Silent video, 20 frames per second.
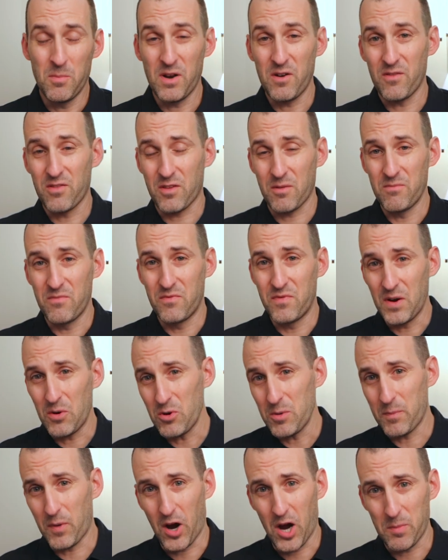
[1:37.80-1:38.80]
but some
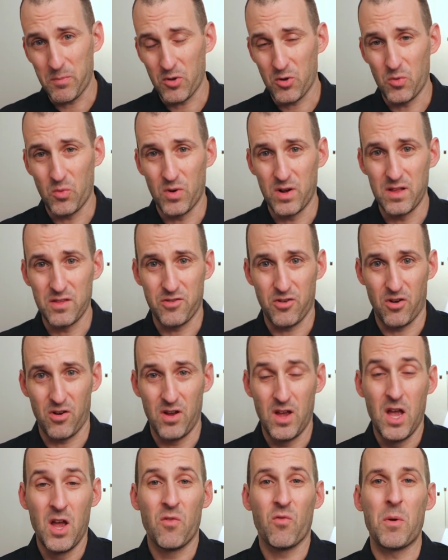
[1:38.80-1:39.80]
very popular ones
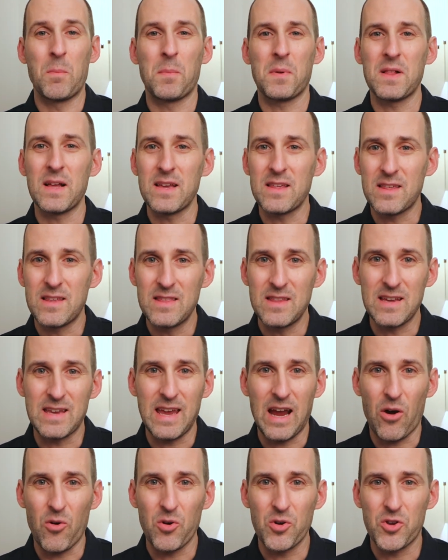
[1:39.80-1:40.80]
are replacing the
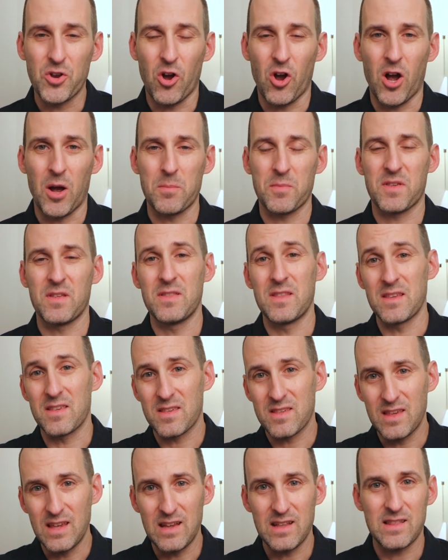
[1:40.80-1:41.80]
countertops and the
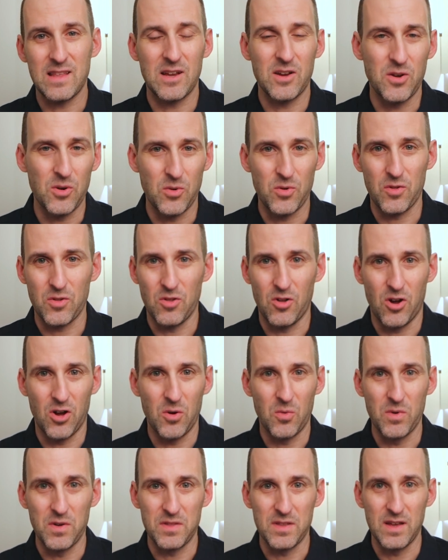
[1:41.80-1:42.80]
sink that goes
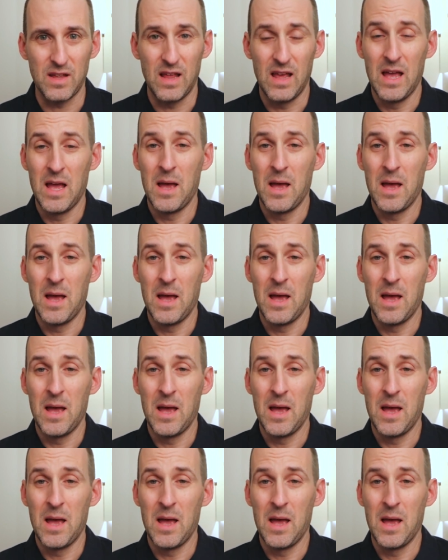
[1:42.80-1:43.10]
along with it,